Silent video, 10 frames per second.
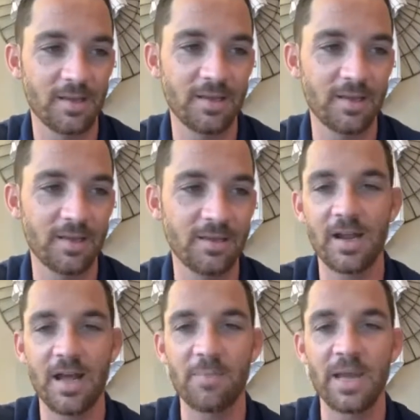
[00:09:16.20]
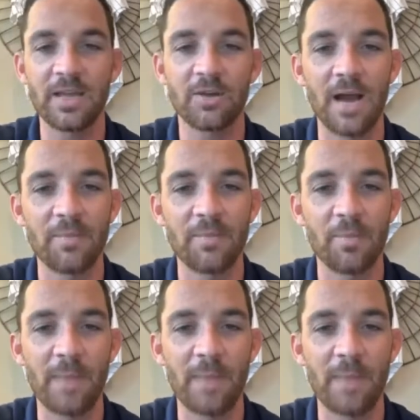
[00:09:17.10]
You kind of got to make your mind up about him
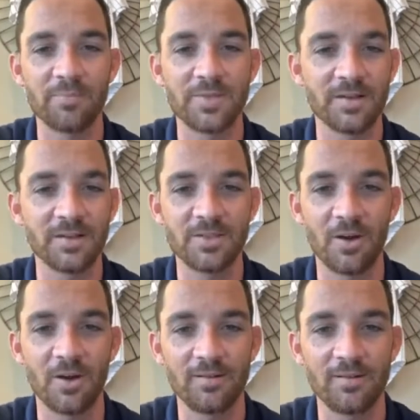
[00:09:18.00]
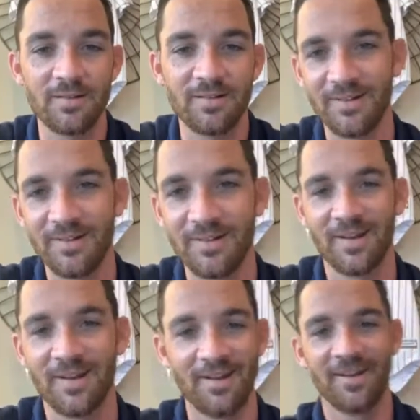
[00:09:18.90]
to start.
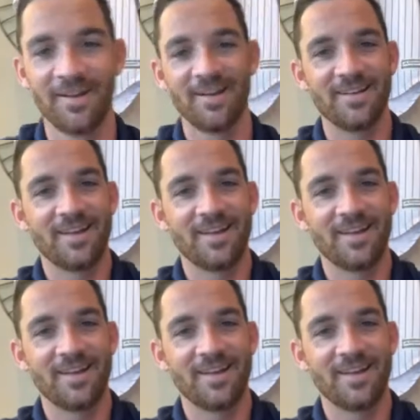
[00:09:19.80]
Yeah.